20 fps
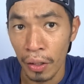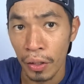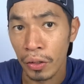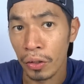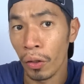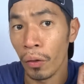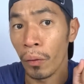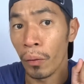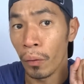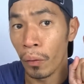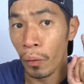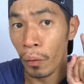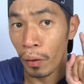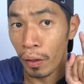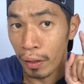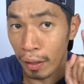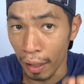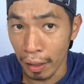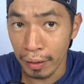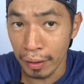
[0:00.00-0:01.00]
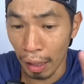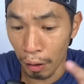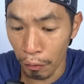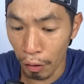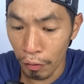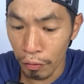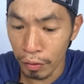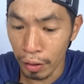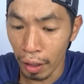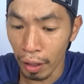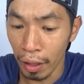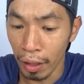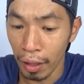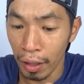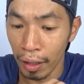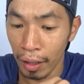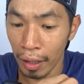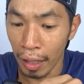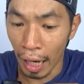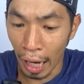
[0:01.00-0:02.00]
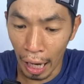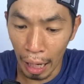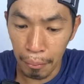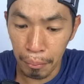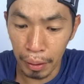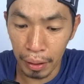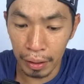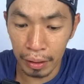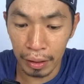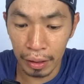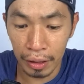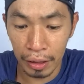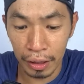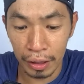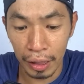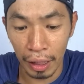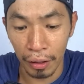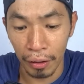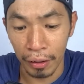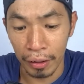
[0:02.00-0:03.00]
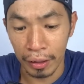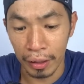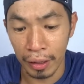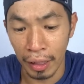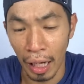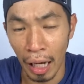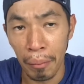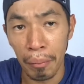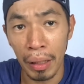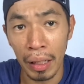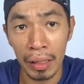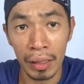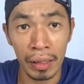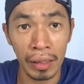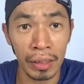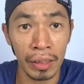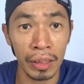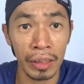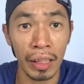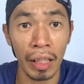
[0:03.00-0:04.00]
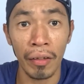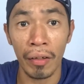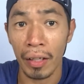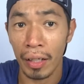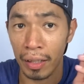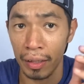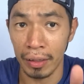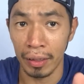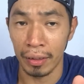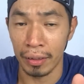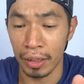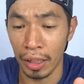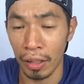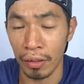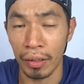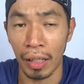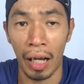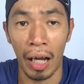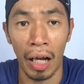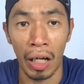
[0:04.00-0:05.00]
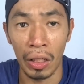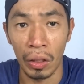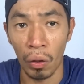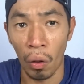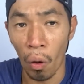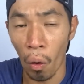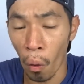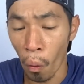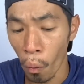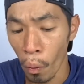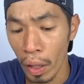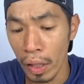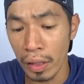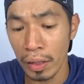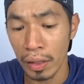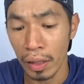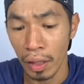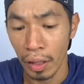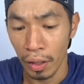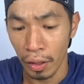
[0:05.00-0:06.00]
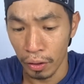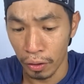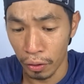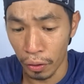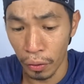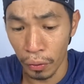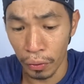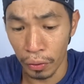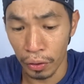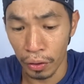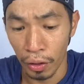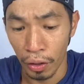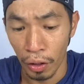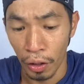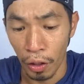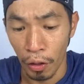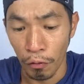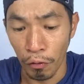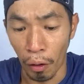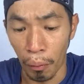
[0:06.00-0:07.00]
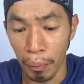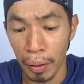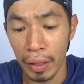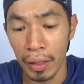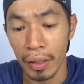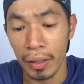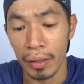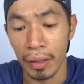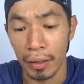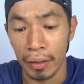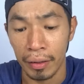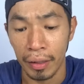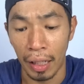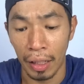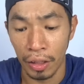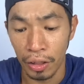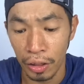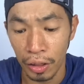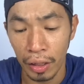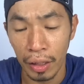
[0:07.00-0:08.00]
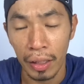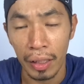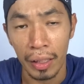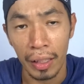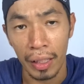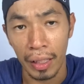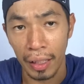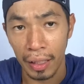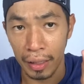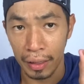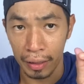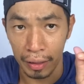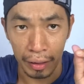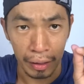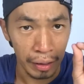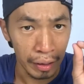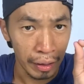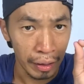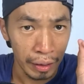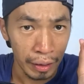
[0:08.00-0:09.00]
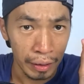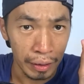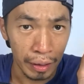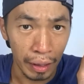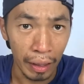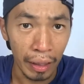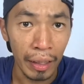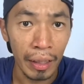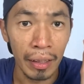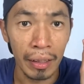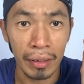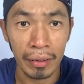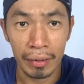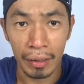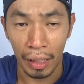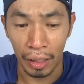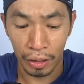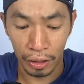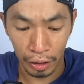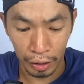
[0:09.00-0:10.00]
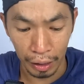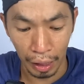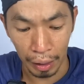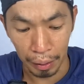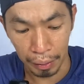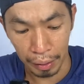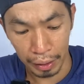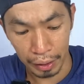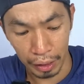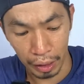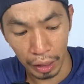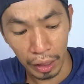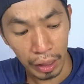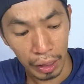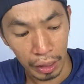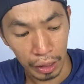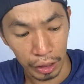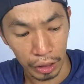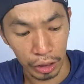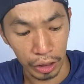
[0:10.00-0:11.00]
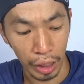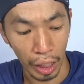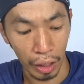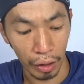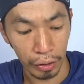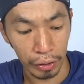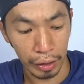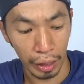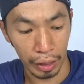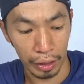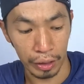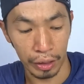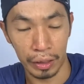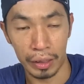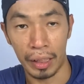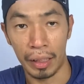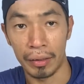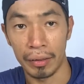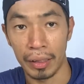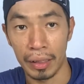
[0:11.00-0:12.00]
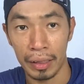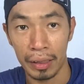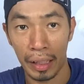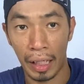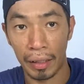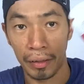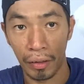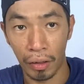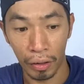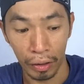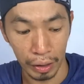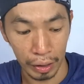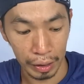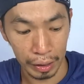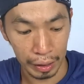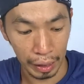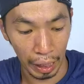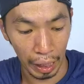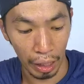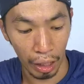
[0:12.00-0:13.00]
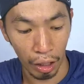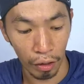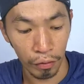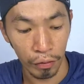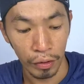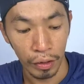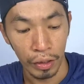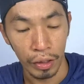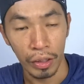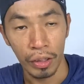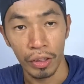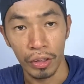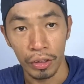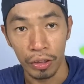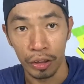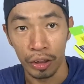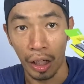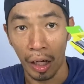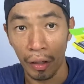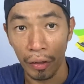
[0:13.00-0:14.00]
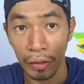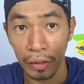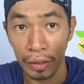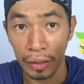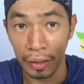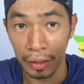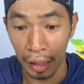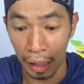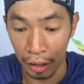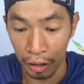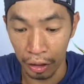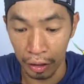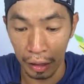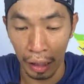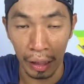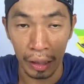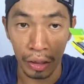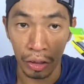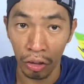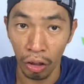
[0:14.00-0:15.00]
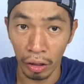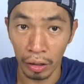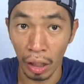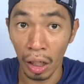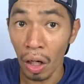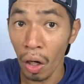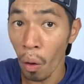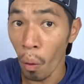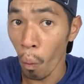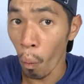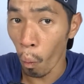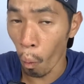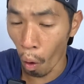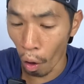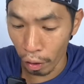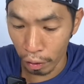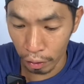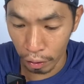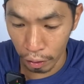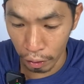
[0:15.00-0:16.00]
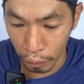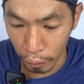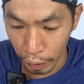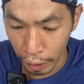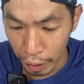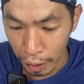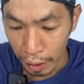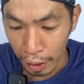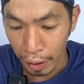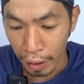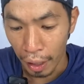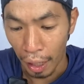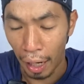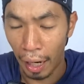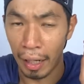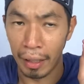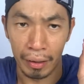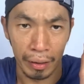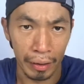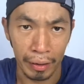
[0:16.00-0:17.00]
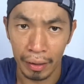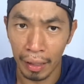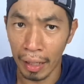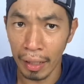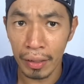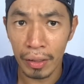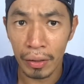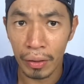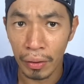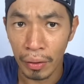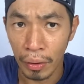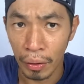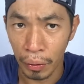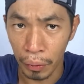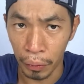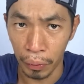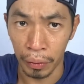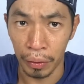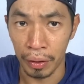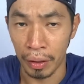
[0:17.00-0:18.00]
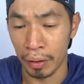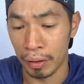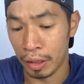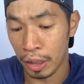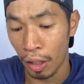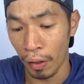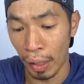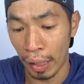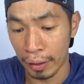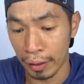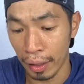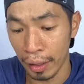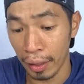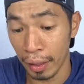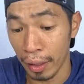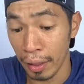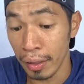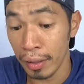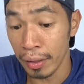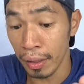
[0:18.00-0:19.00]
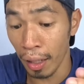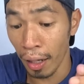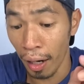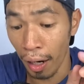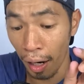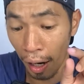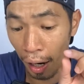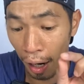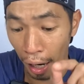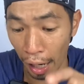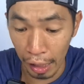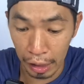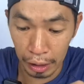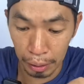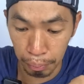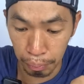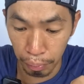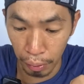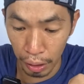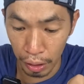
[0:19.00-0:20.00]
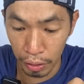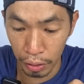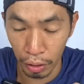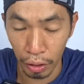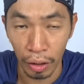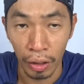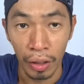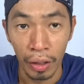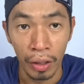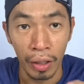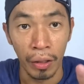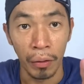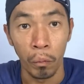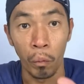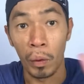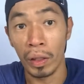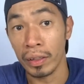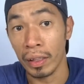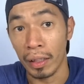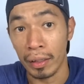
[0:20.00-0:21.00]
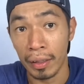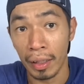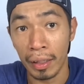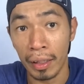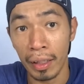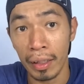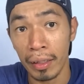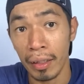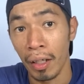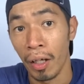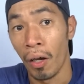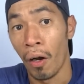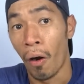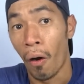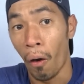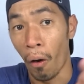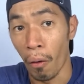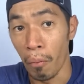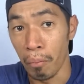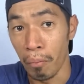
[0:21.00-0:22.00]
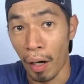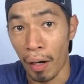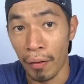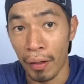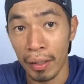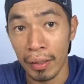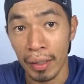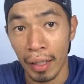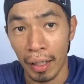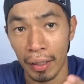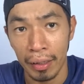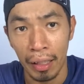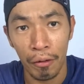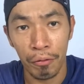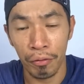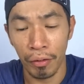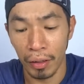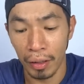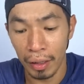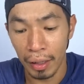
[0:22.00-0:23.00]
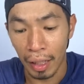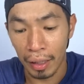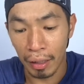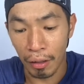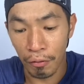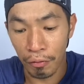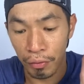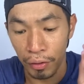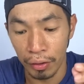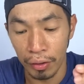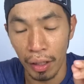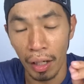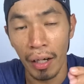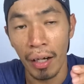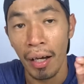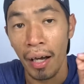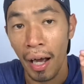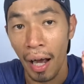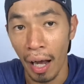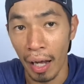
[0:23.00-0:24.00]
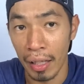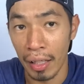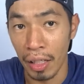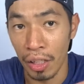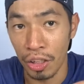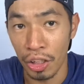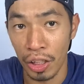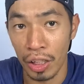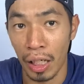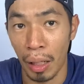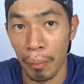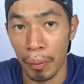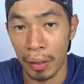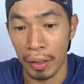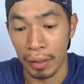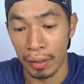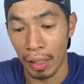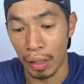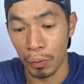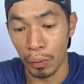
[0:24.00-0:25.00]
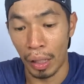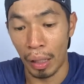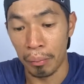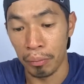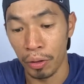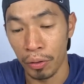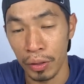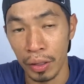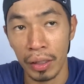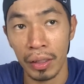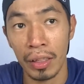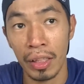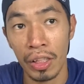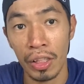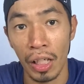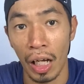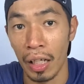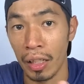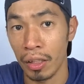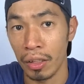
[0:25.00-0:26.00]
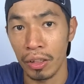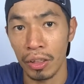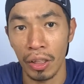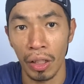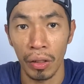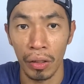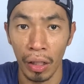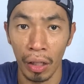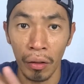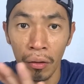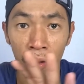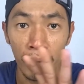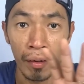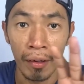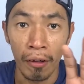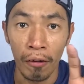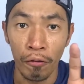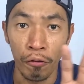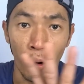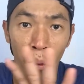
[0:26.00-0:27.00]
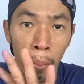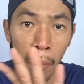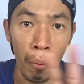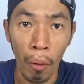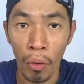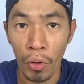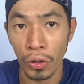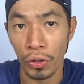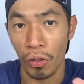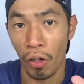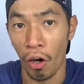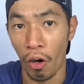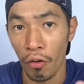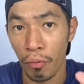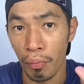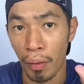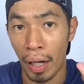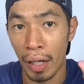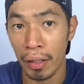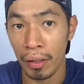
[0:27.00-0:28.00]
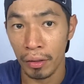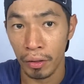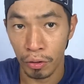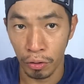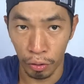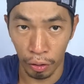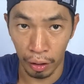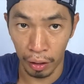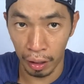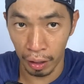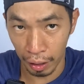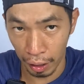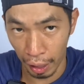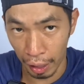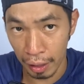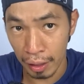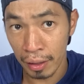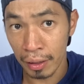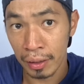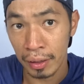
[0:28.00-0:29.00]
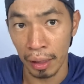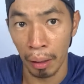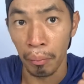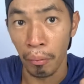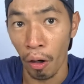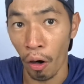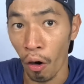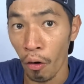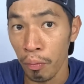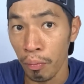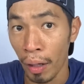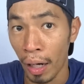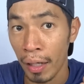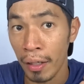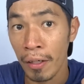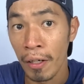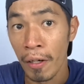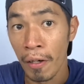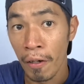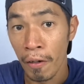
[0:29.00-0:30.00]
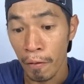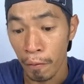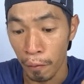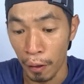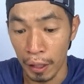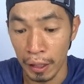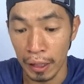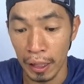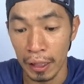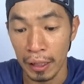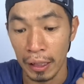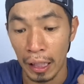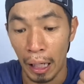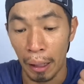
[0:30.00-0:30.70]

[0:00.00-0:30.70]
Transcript: So let's start with the Hammer Energy Gel. The Hammer Energy Gel is the gel that I always use. For me, the texture is the texture type, is the gel texture type, just like all this kind of gel texture type is not the watery and it tastes good. The gel I take is the Espresso. Once I take it on my run, definitely I can feel the energy coming in. That's why I'm using this energy gel for most of my training and some of my races.